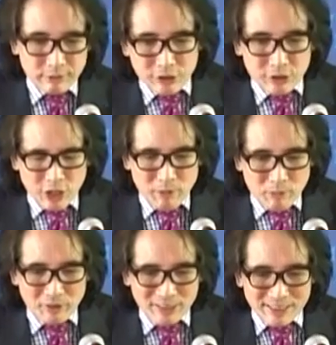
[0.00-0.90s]

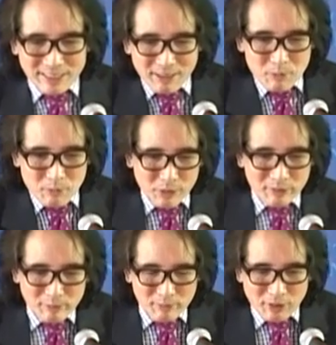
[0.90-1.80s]
Disturbances in the
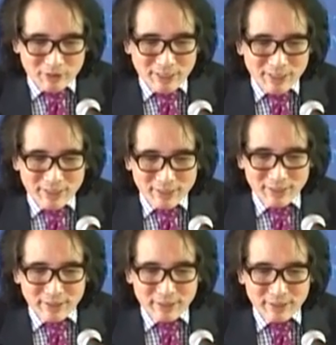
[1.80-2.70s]
body
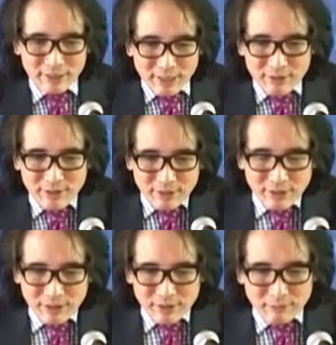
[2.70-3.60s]
then
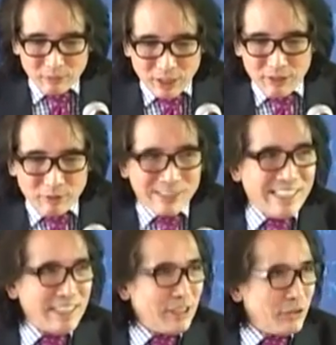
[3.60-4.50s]
are
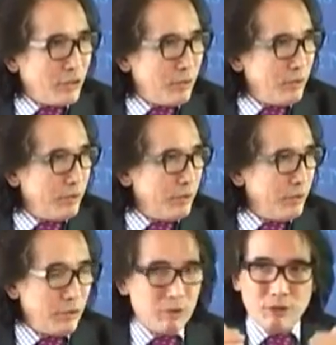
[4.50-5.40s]
related to
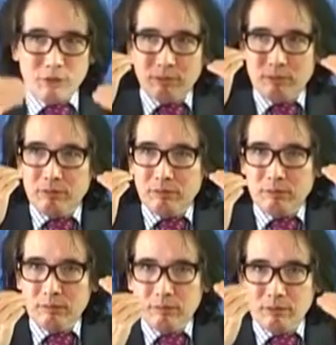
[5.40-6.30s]
your own
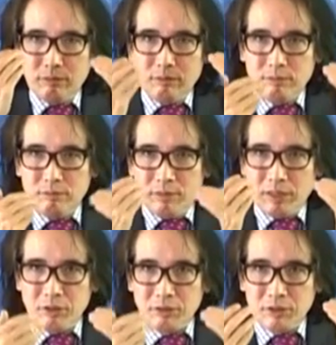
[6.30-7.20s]

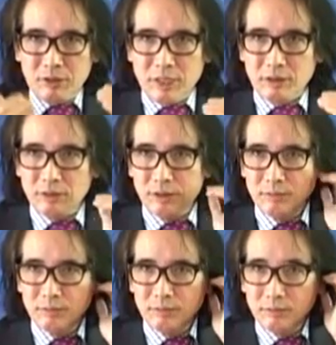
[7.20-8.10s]
mental
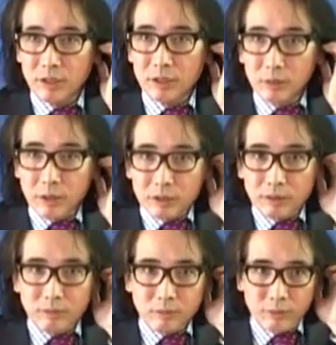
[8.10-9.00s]
states. That's what
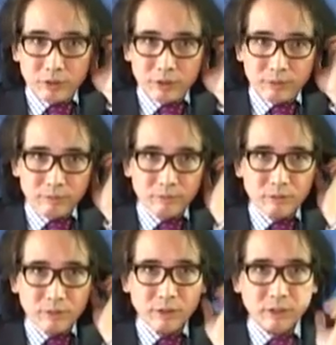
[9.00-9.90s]

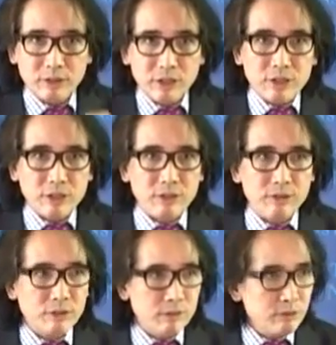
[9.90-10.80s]
Buddhism
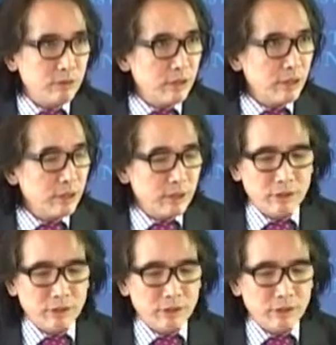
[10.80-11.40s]
teaches, really.